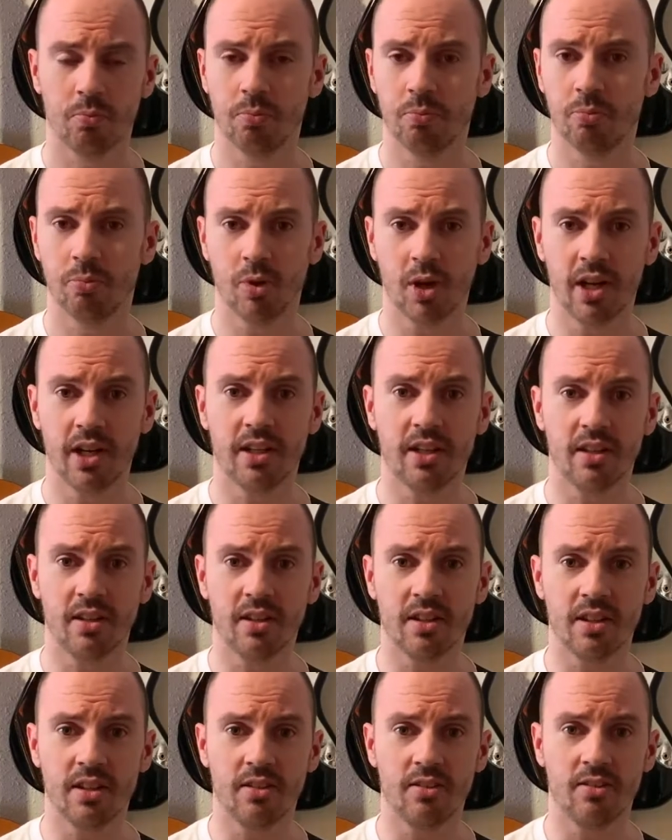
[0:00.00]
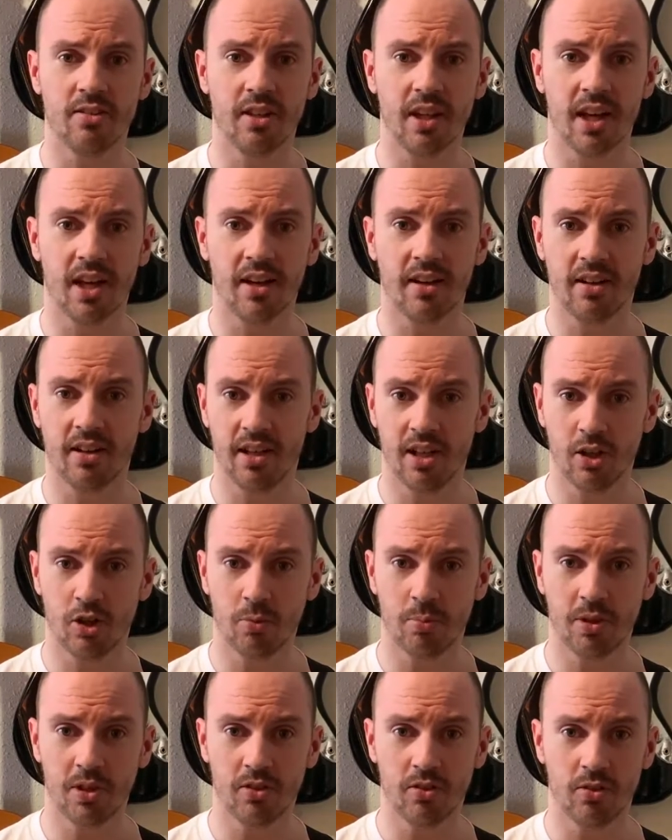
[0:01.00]
breaking these down and
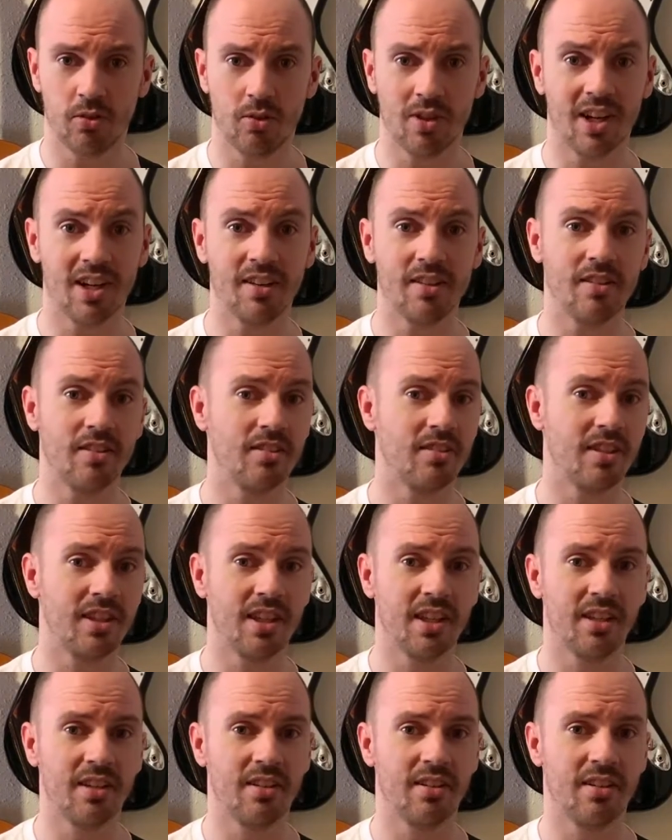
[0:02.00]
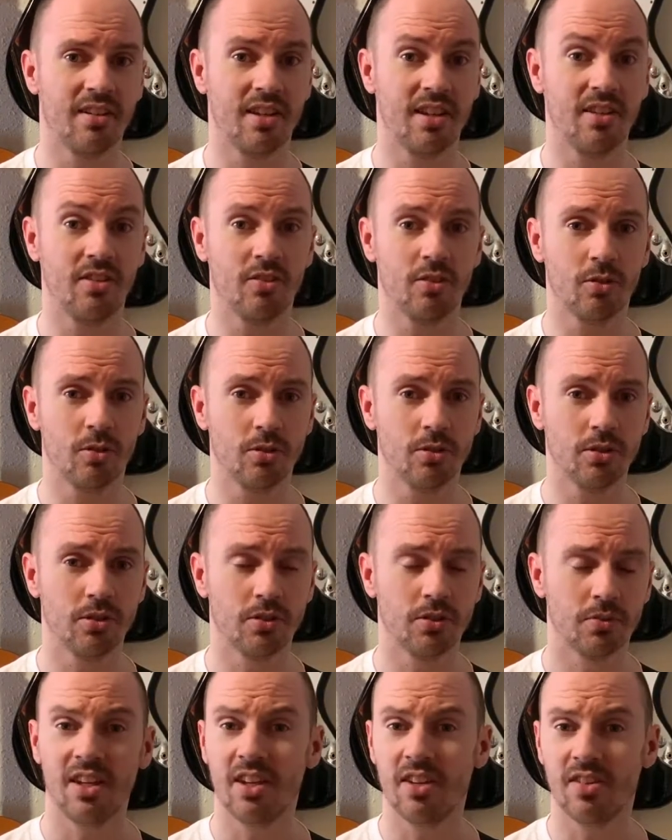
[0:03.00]
helping to understand these
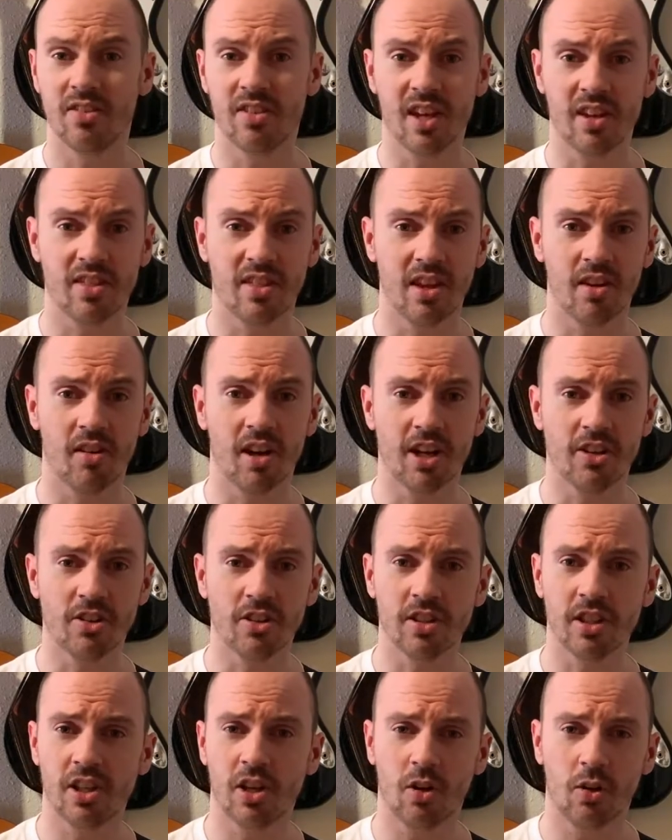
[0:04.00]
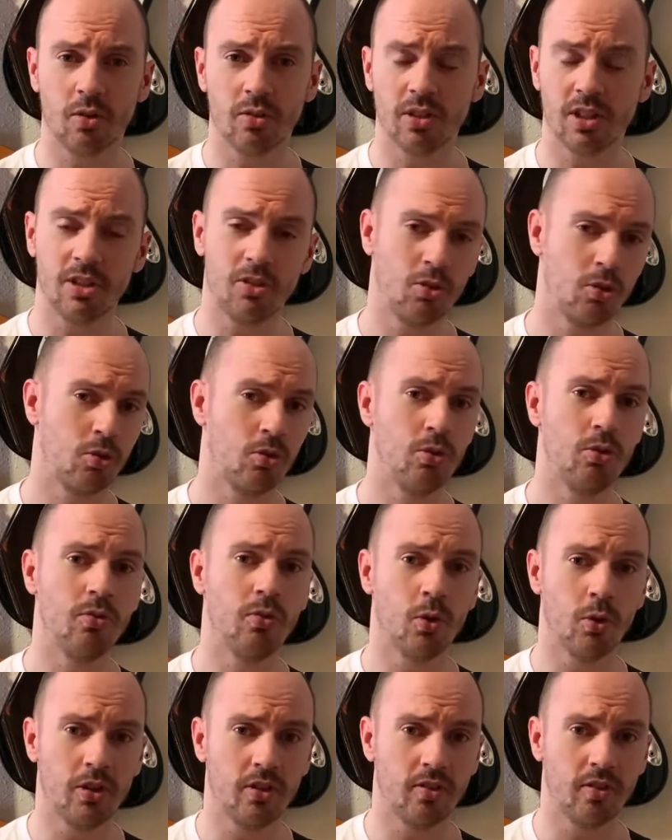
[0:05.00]
chords is that they're actually only 2
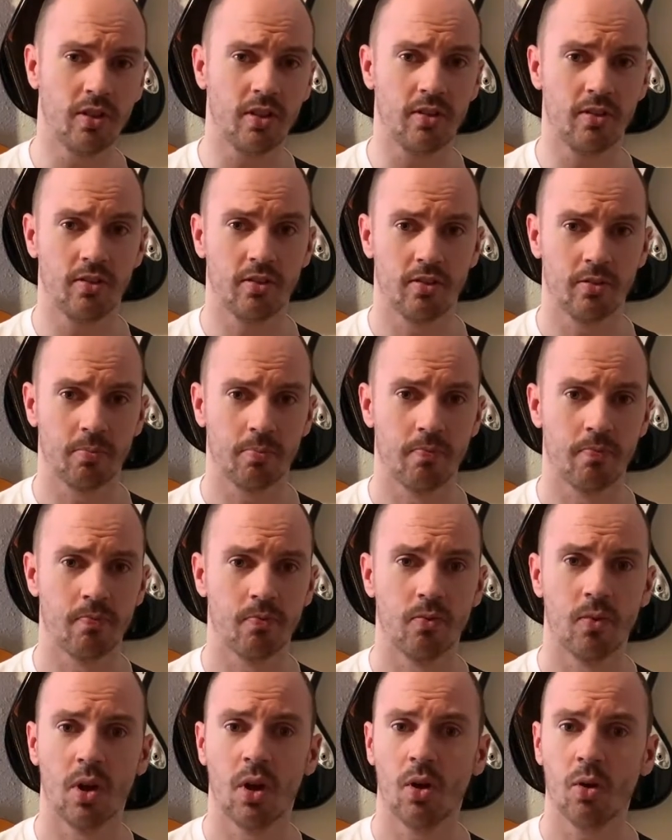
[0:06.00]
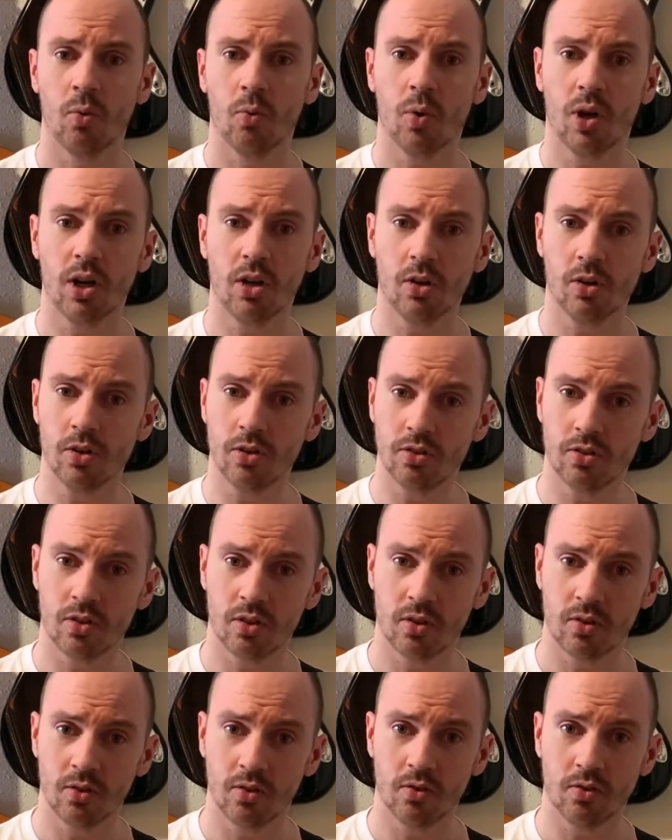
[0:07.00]
voicings. One goes
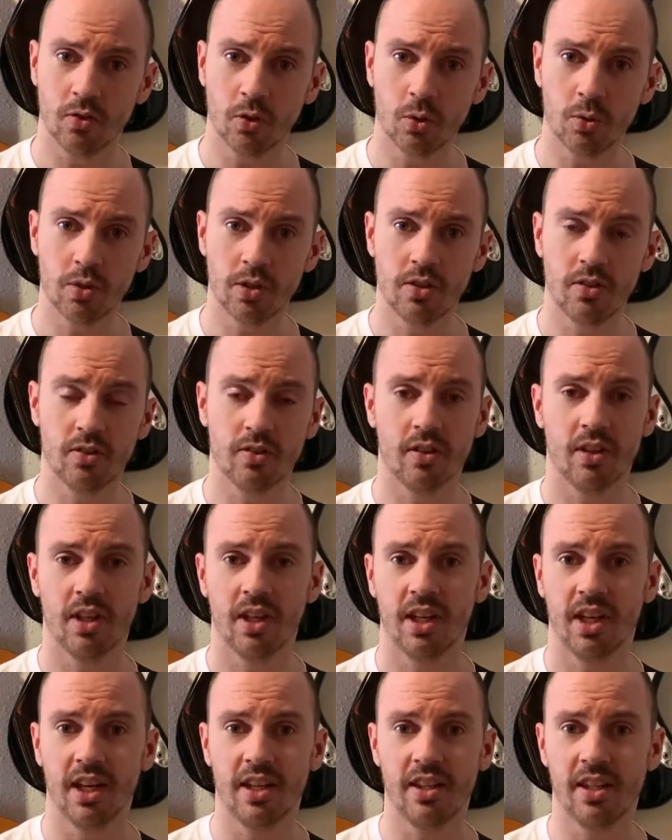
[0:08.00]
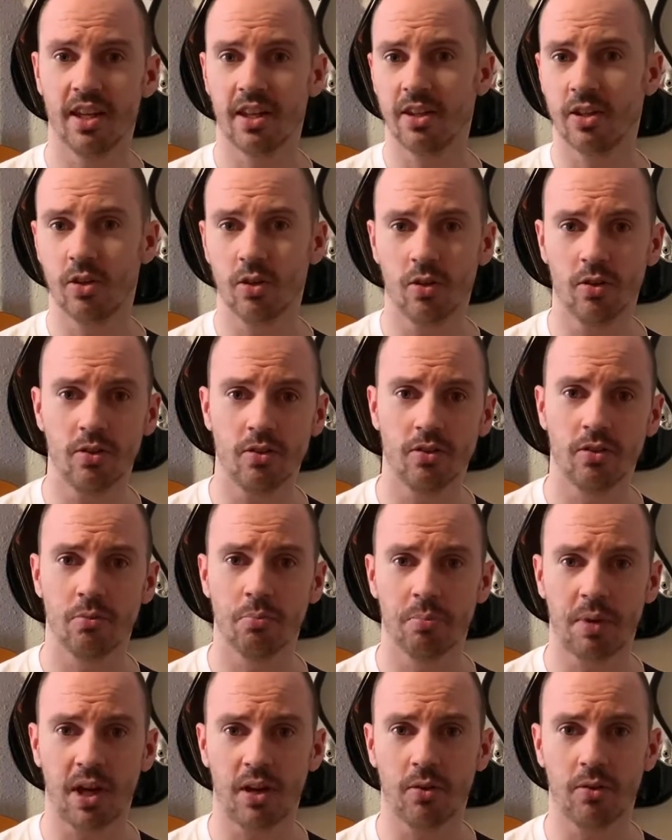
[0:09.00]
forwards and the other goes
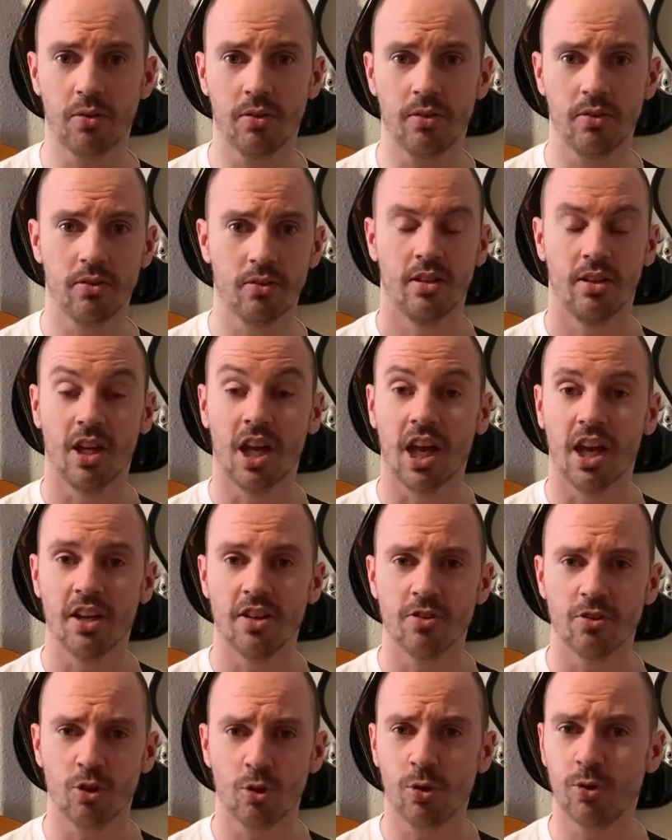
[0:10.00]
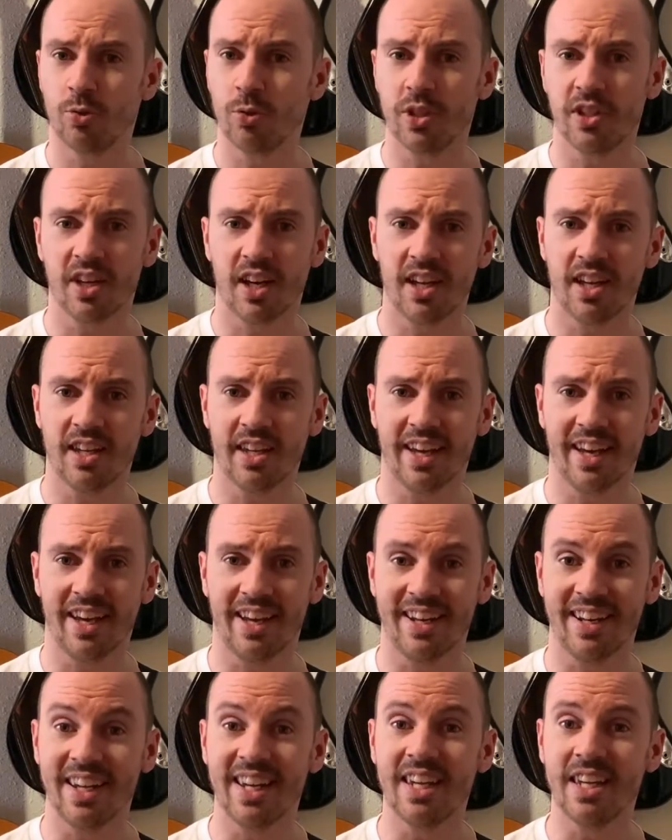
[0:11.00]
backwards. So if we take
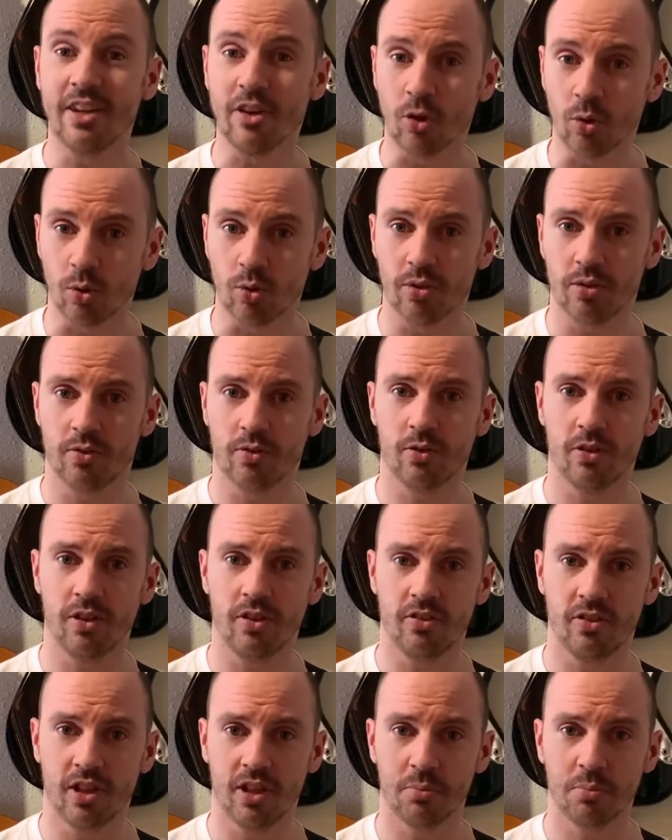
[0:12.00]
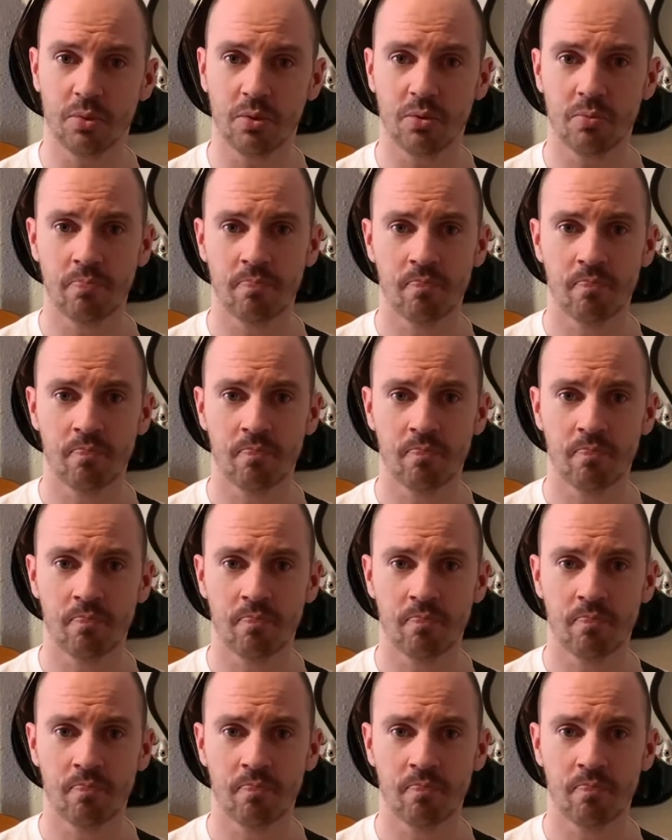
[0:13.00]
an E chord, for example,